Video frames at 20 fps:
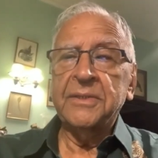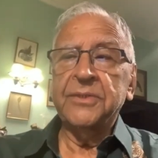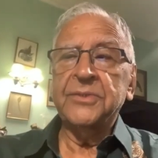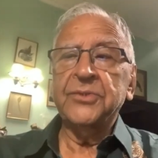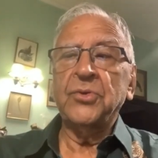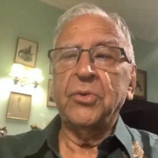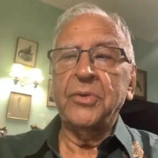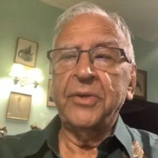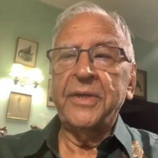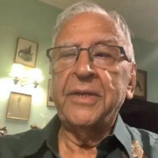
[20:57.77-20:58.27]

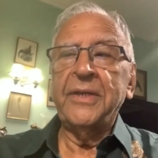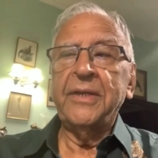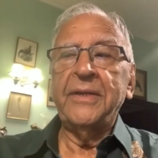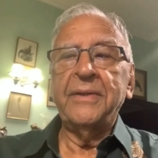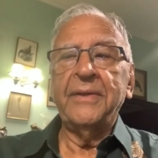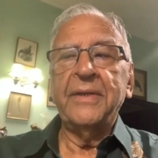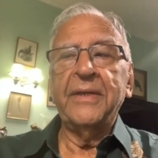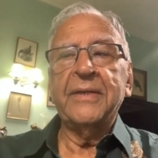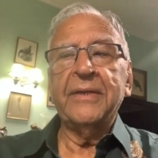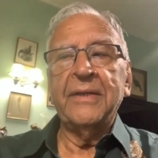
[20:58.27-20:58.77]
It's
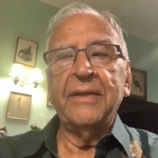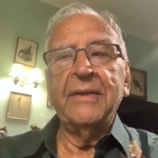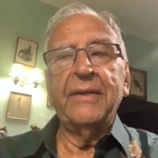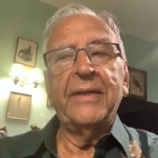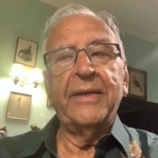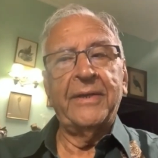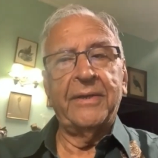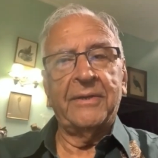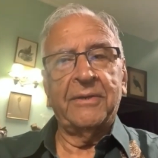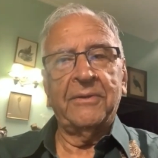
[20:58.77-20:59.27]
already getting
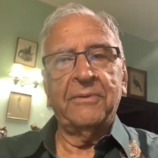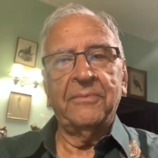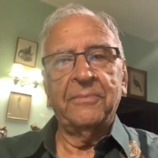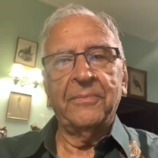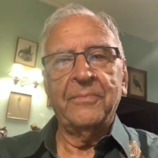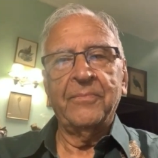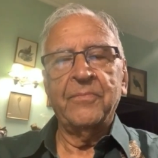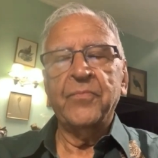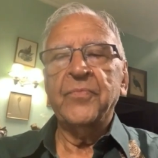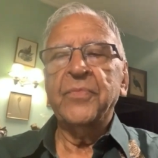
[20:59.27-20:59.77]
late.
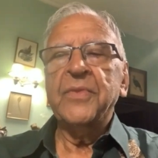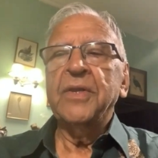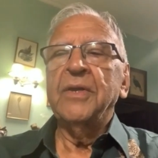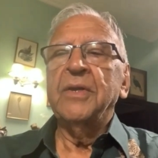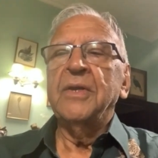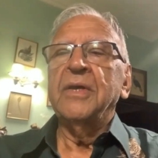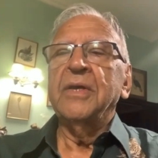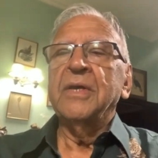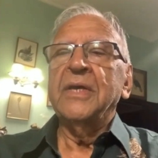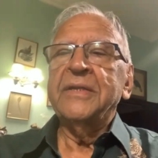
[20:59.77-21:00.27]

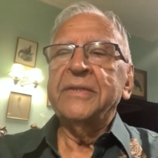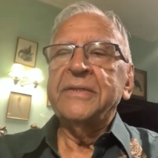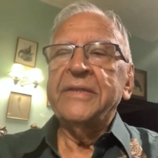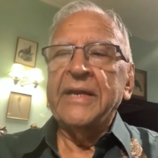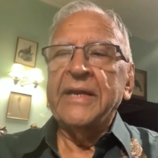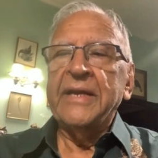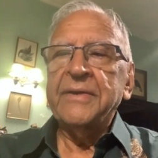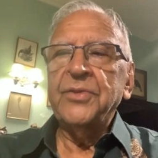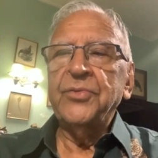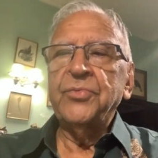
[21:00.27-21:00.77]
Hmm. And
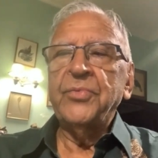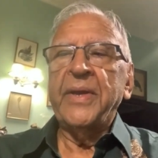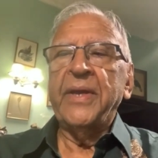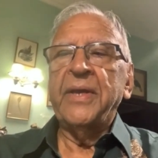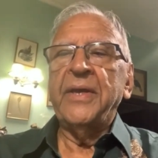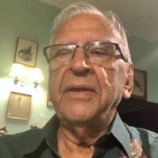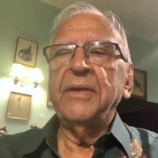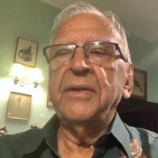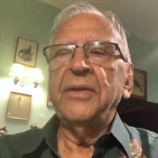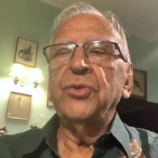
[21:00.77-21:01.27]
that is
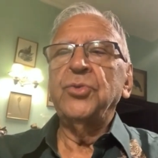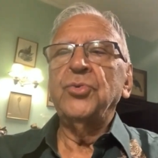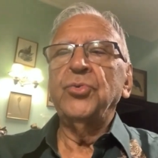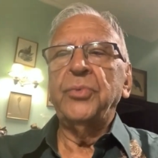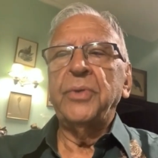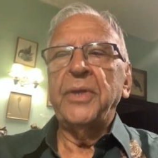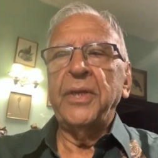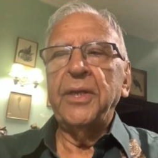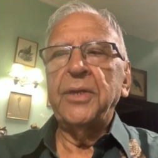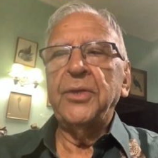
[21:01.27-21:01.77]
where you
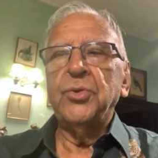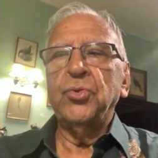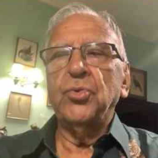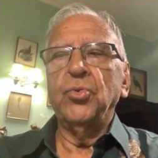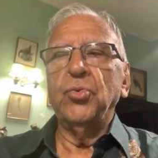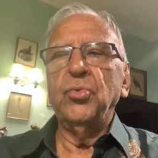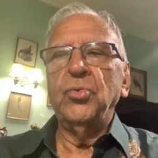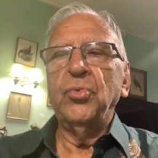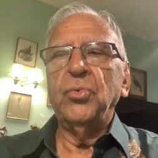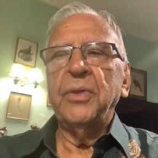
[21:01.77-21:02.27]
need
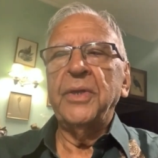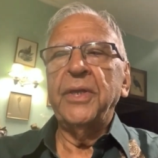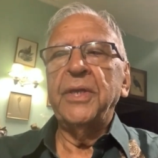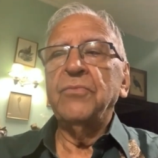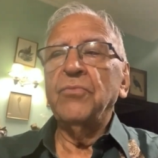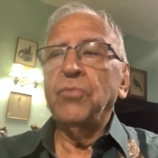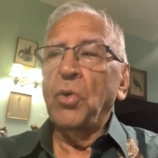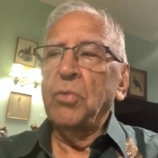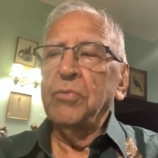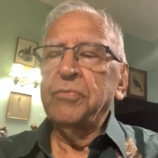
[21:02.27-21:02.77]
to
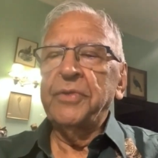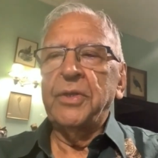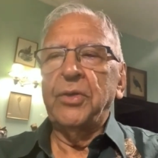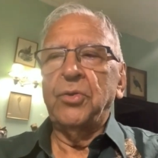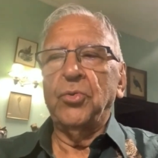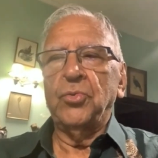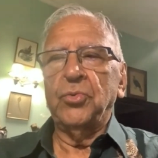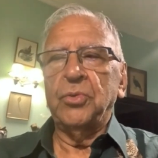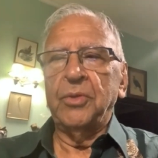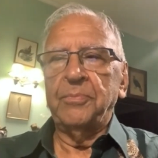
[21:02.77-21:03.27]
involve the
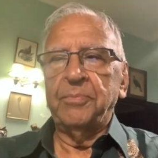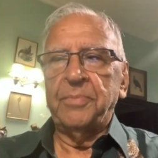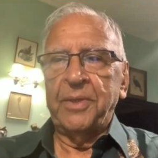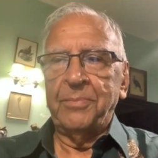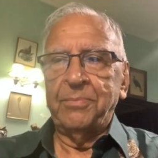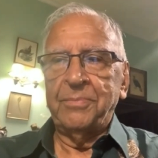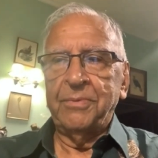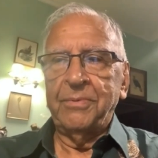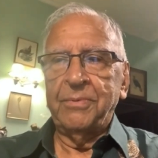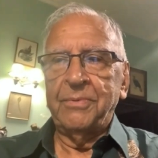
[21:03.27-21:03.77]
local
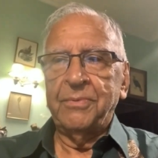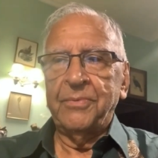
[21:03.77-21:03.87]
people.